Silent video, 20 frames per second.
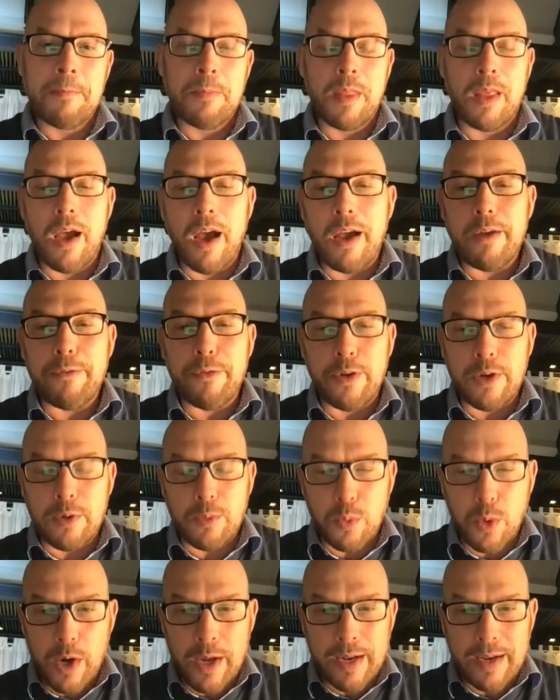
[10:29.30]
The iPhone
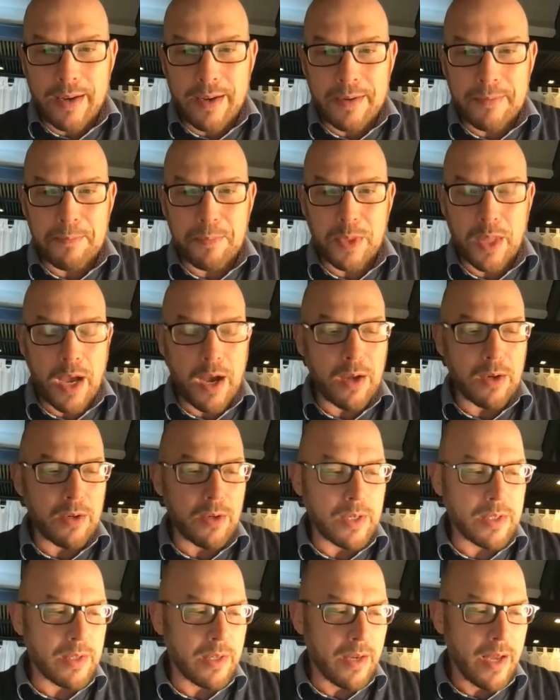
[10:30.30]
1 now
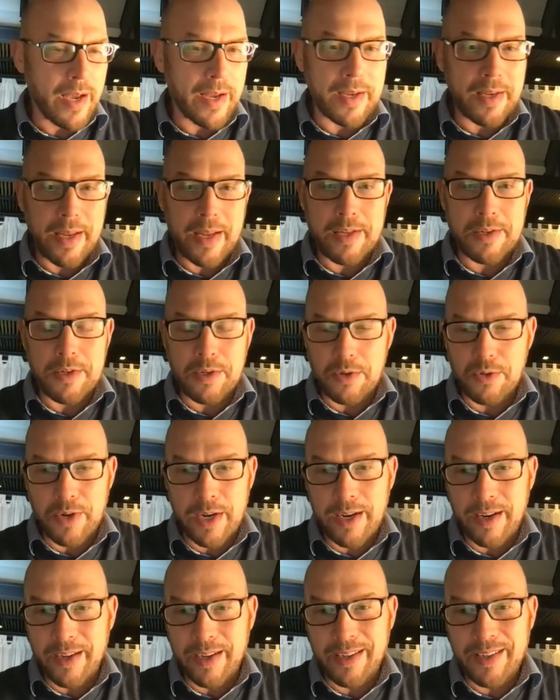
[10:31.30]
looks like an ancient
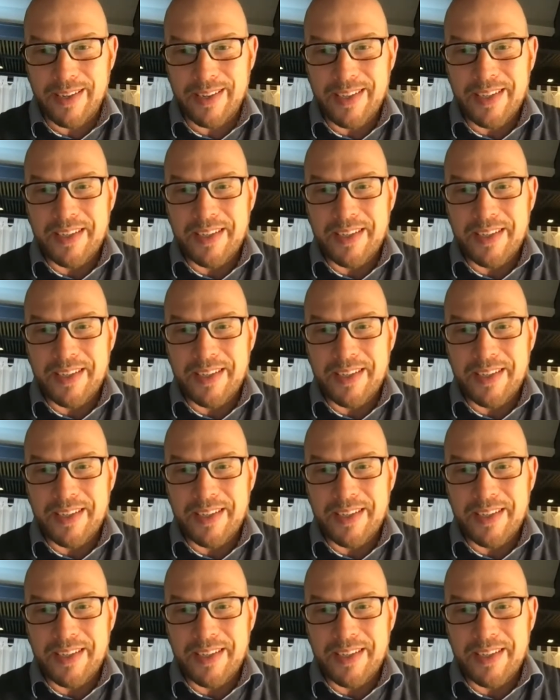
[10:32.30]
relic.